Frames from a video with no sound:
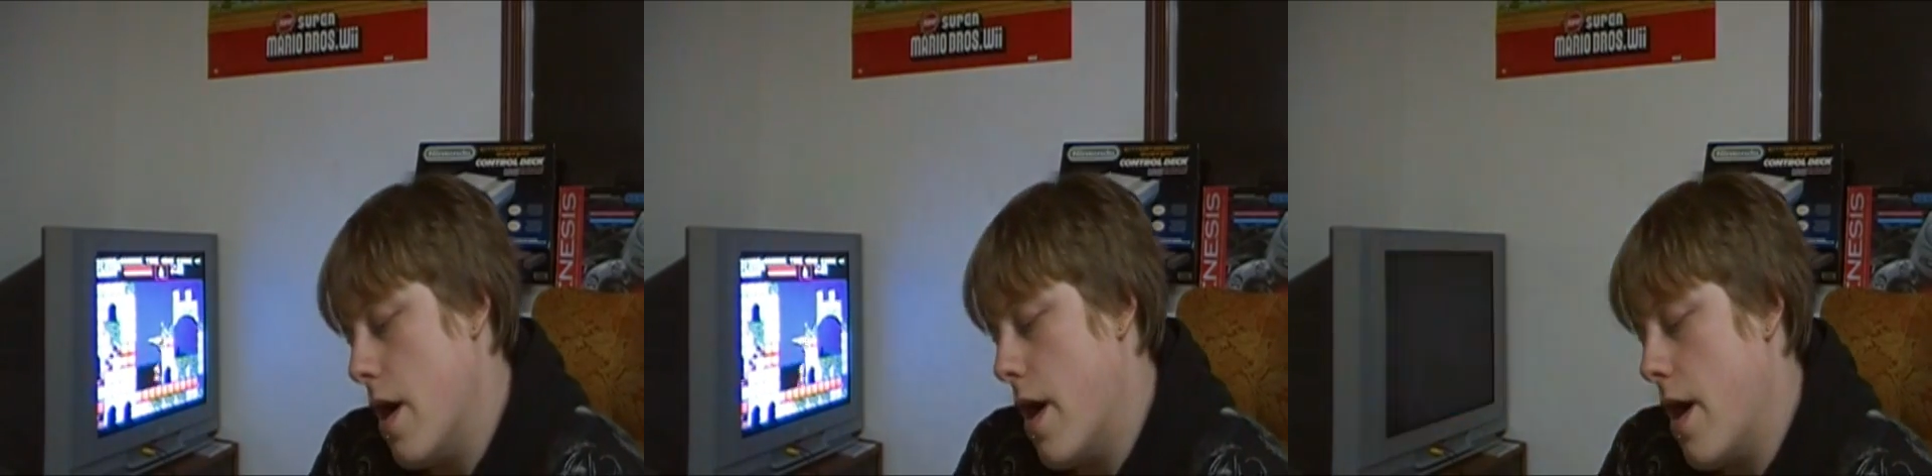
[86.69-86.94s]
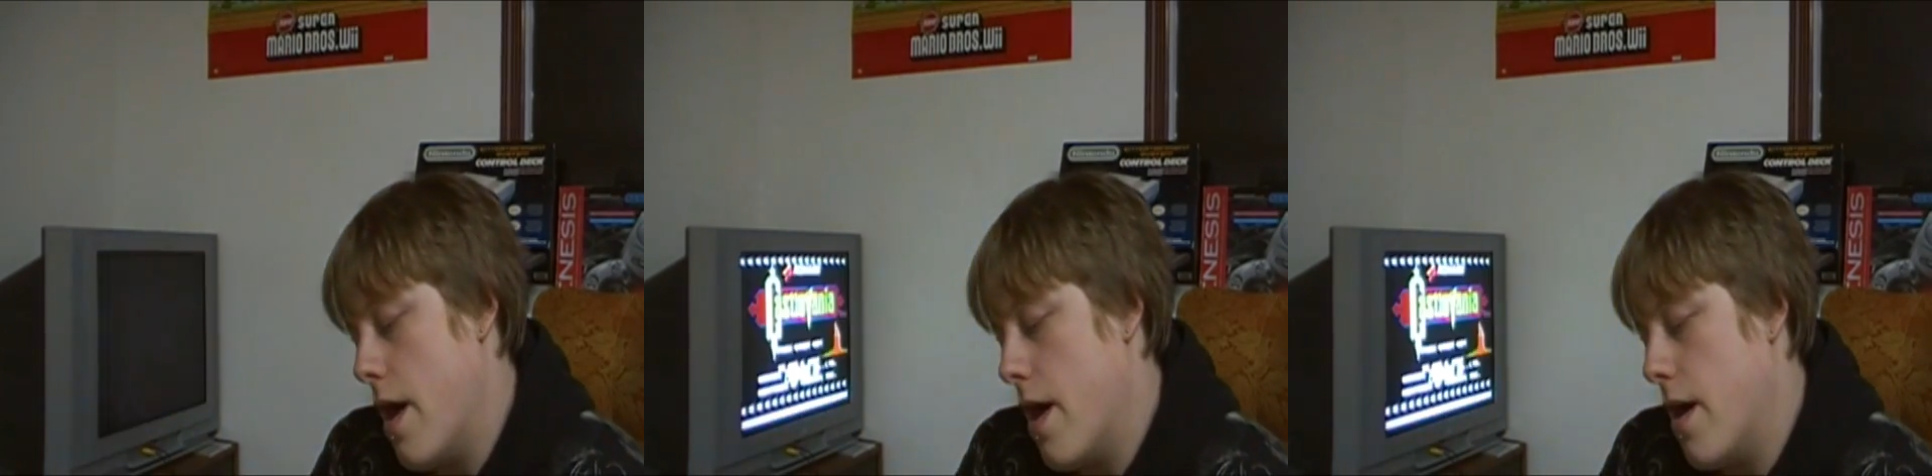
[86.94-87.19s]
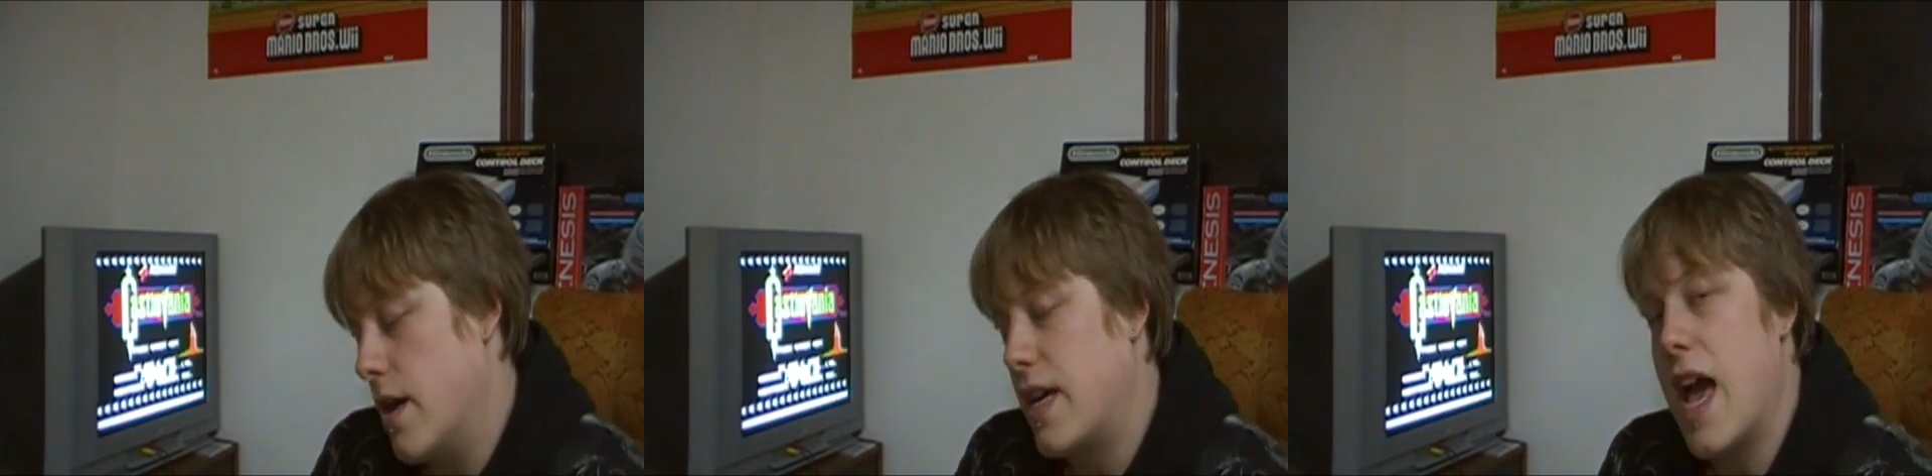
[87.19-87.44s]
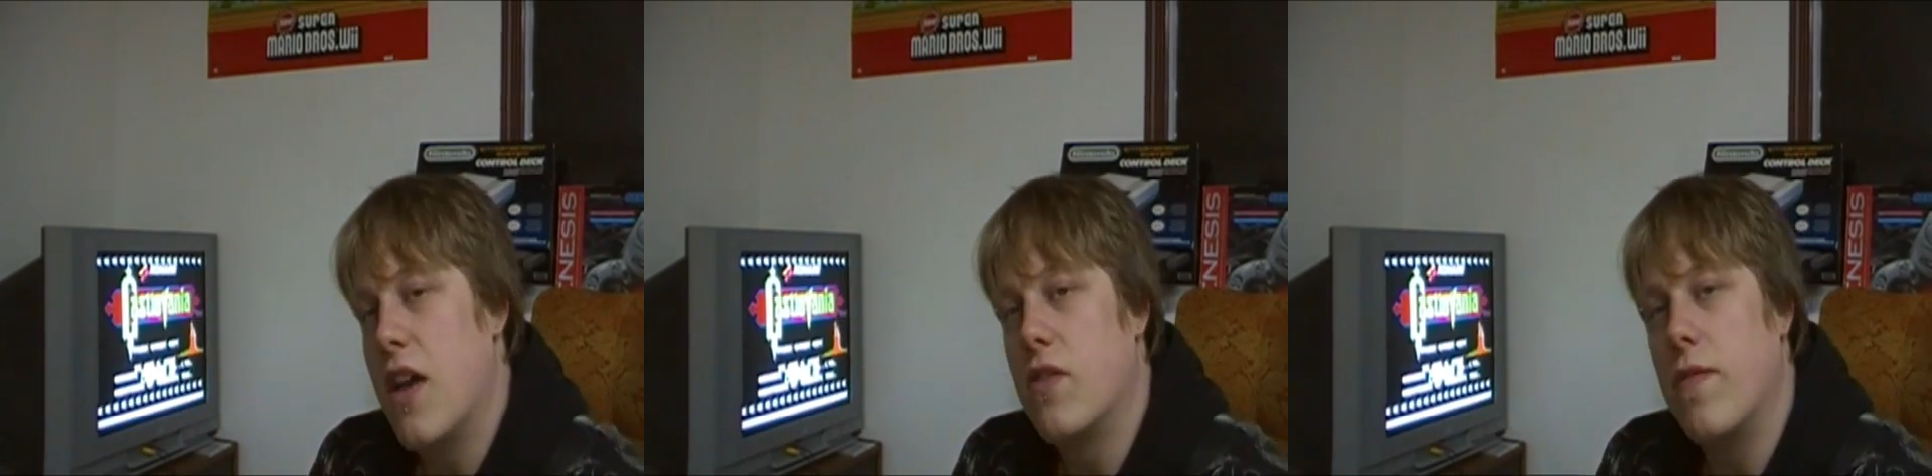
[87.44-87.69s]

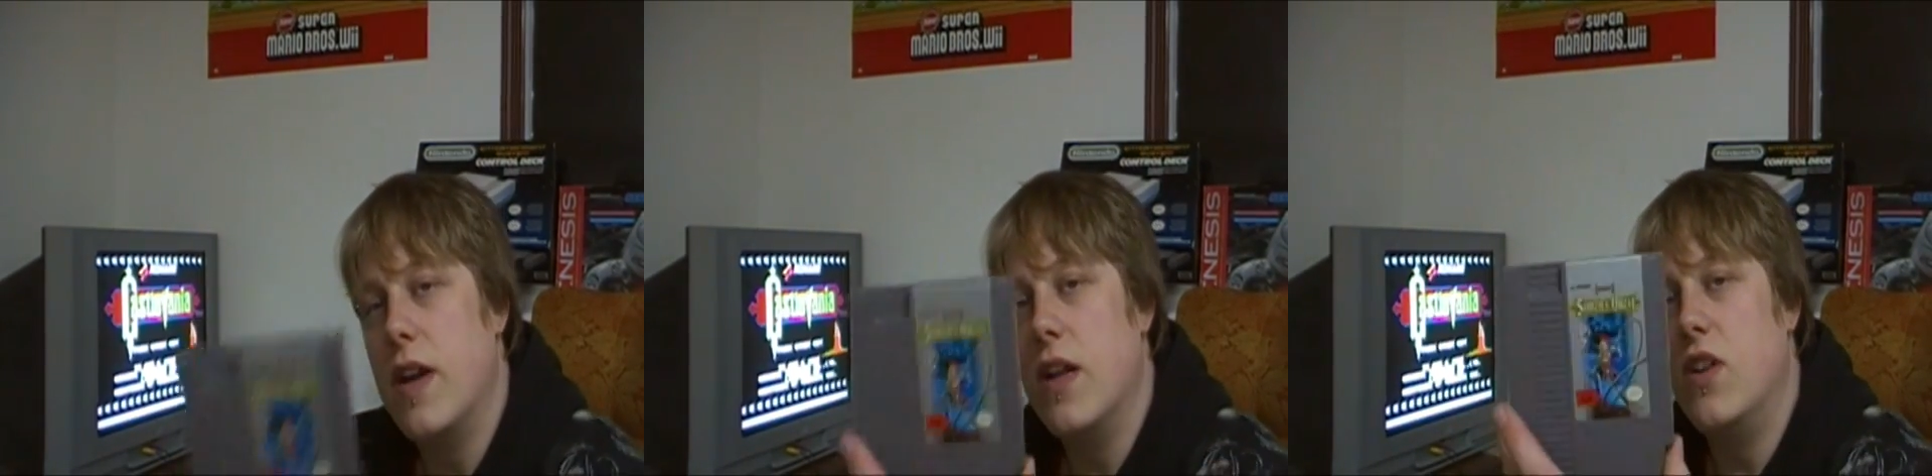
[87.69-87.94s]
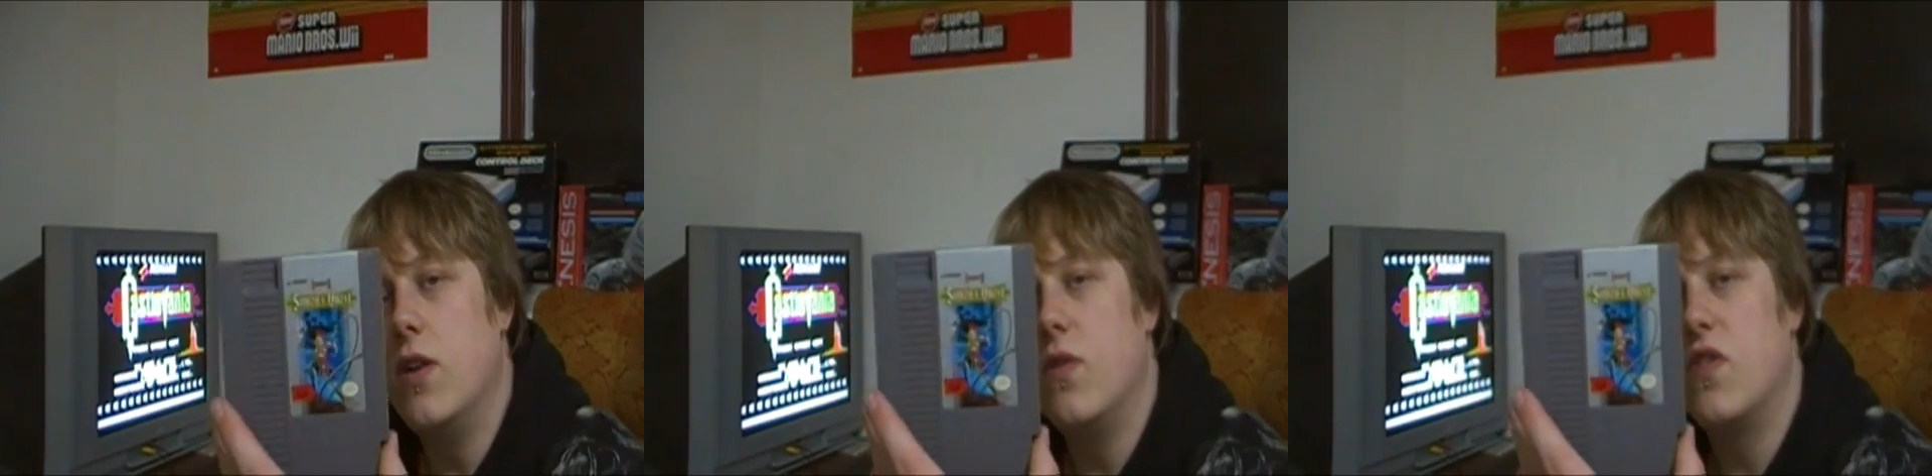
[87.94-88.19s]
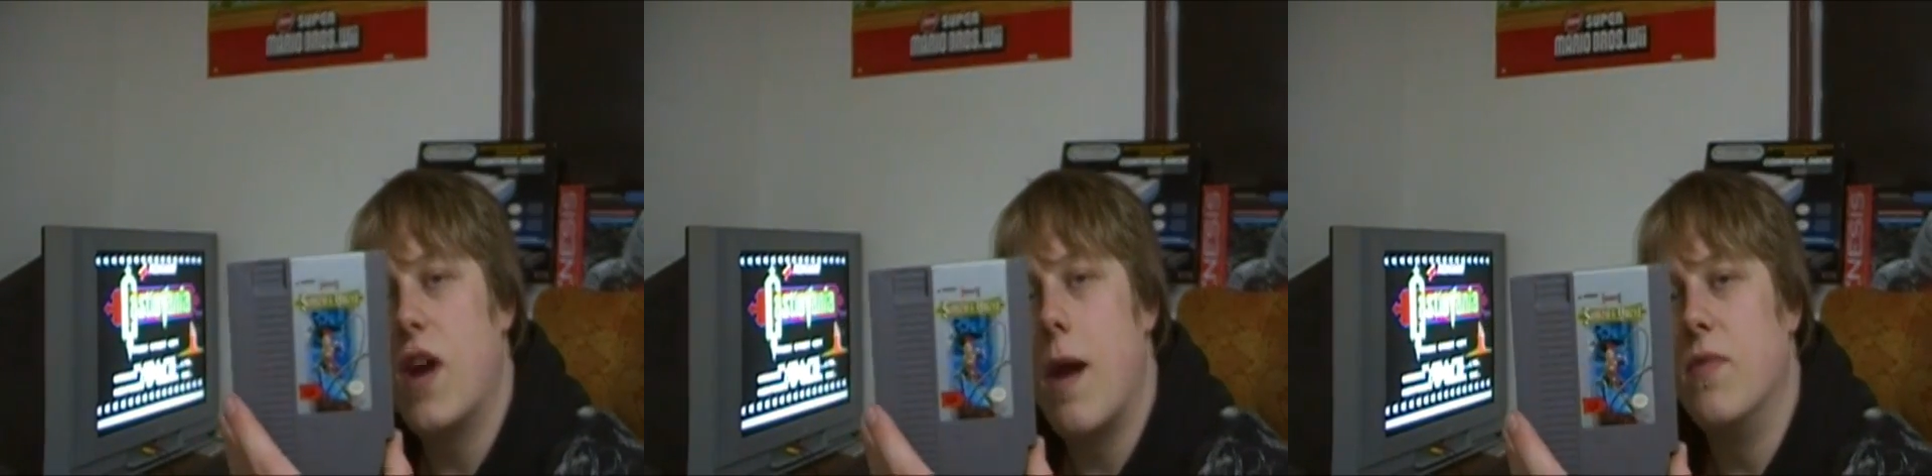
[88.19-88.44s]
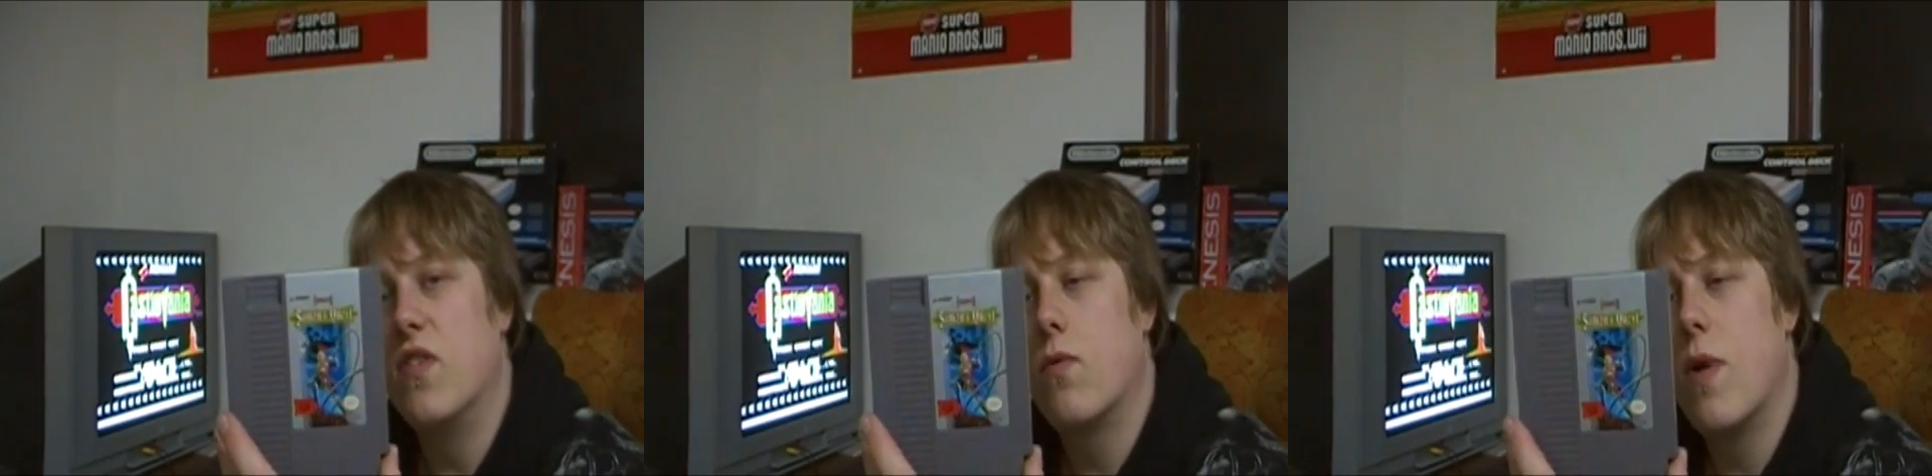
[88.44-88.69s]
Castlevania 2,
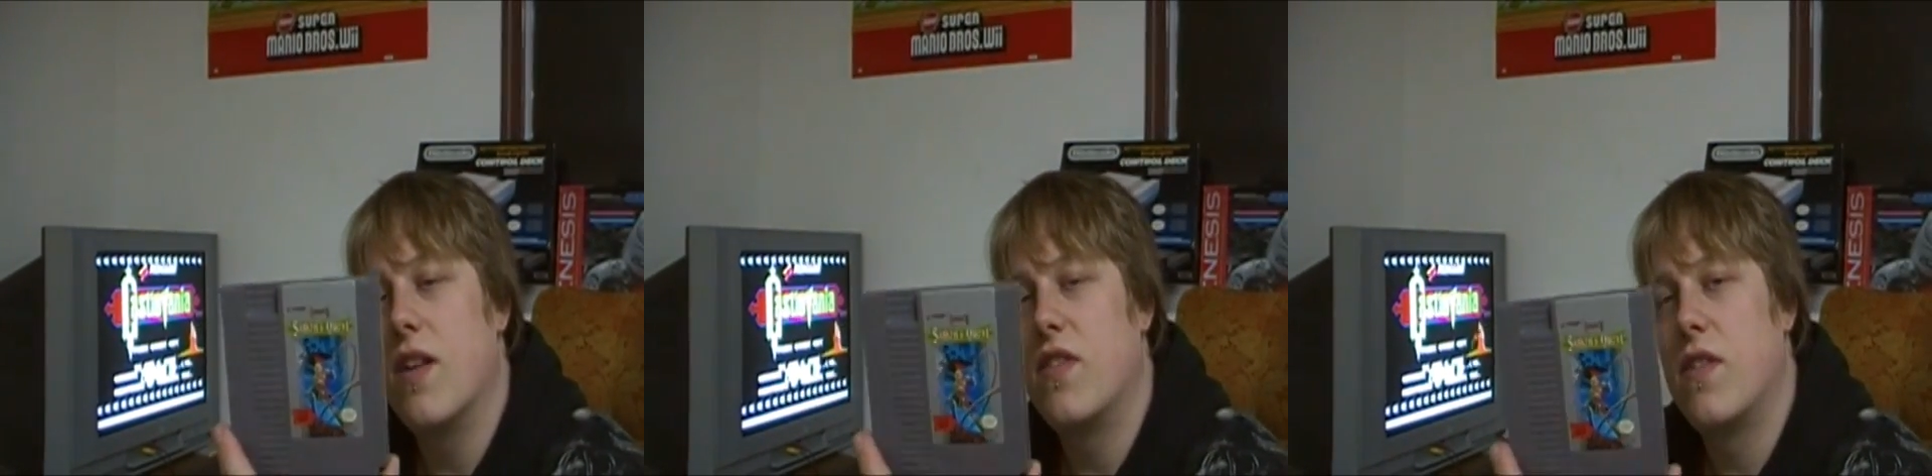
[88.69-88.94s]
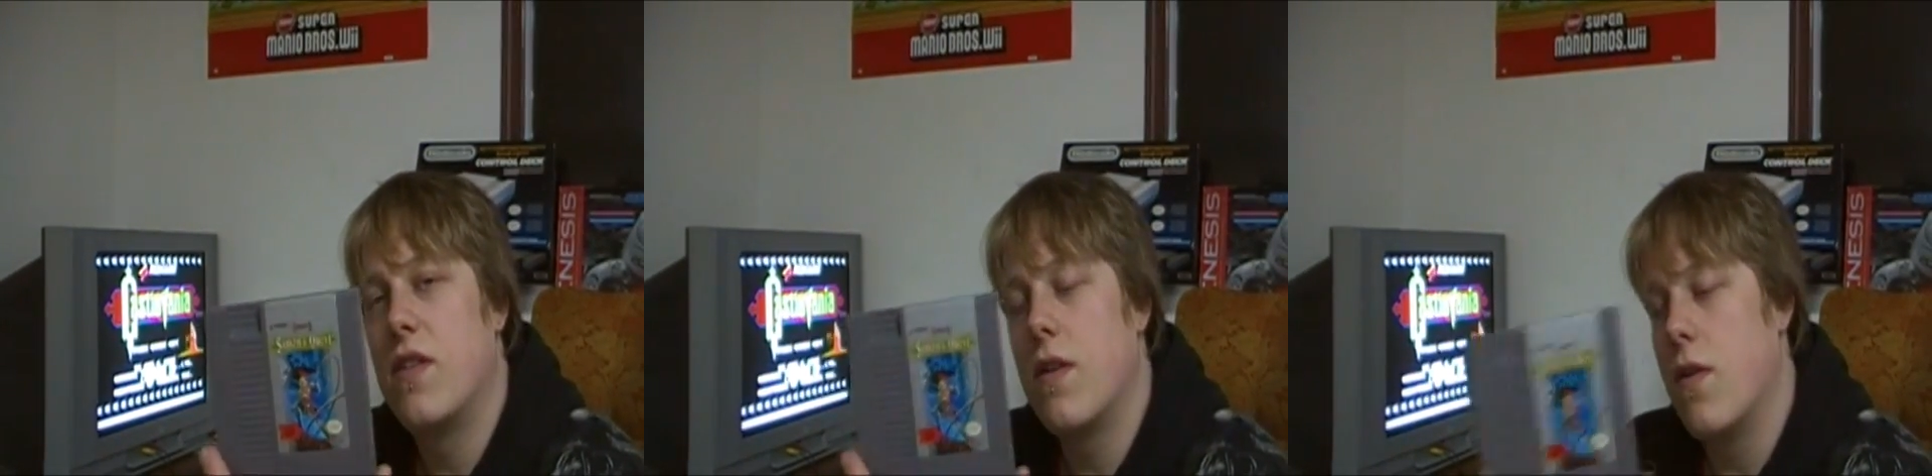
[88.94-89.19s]
Simon's Quest,